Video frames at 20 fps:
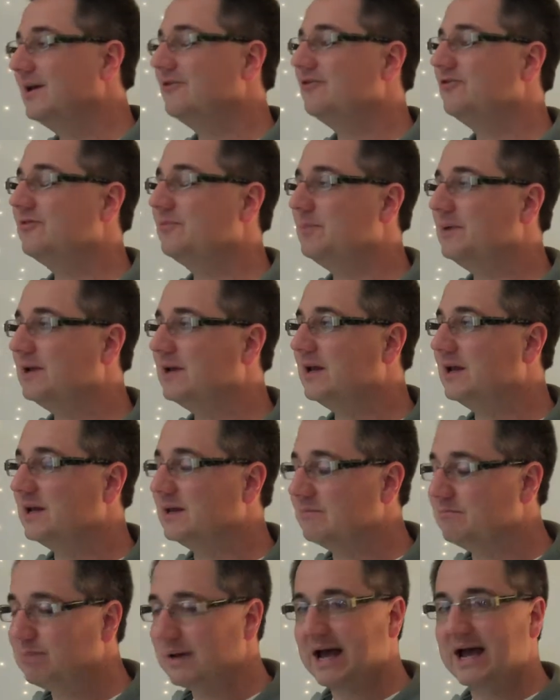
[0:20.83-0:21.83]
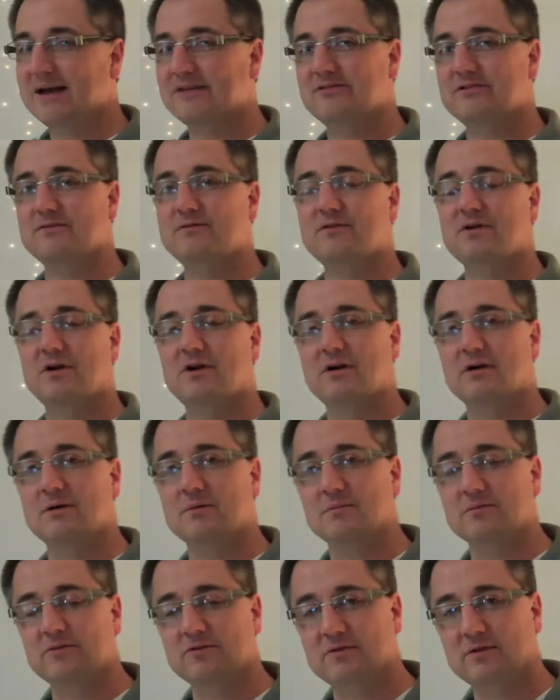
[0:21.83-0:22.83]
speaking in passive
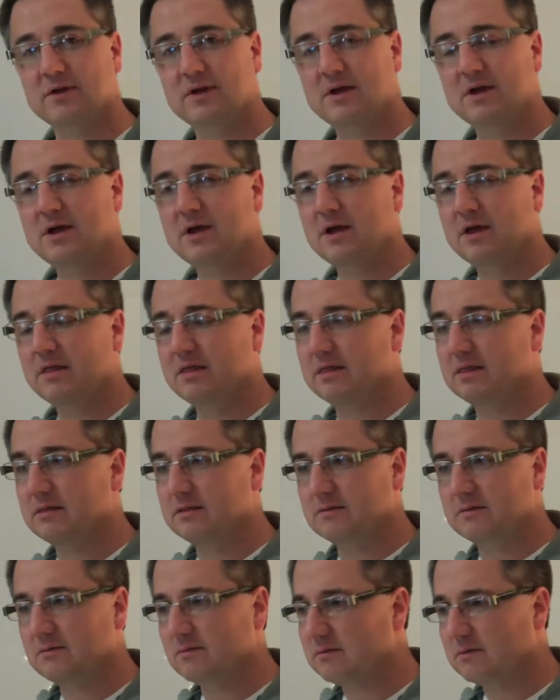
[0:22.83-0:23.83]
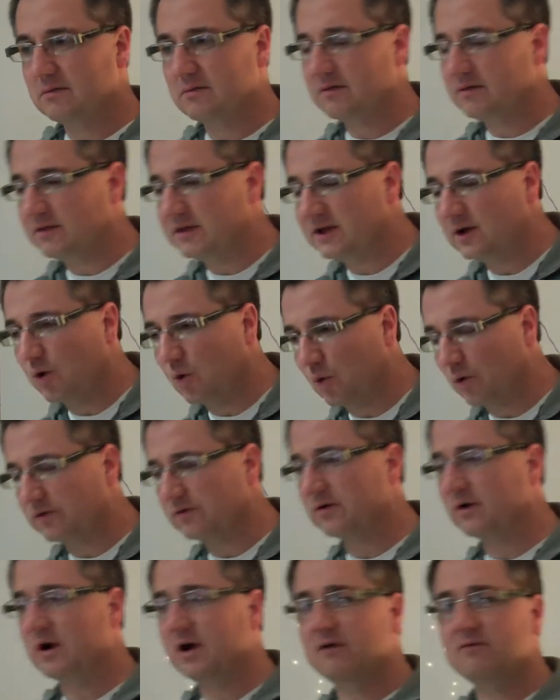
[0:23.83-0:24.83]
terms. The
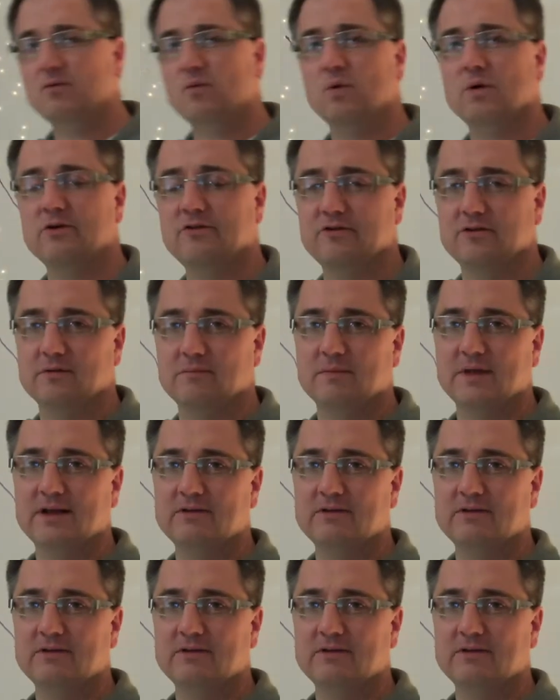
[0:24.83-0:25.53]
order of worship.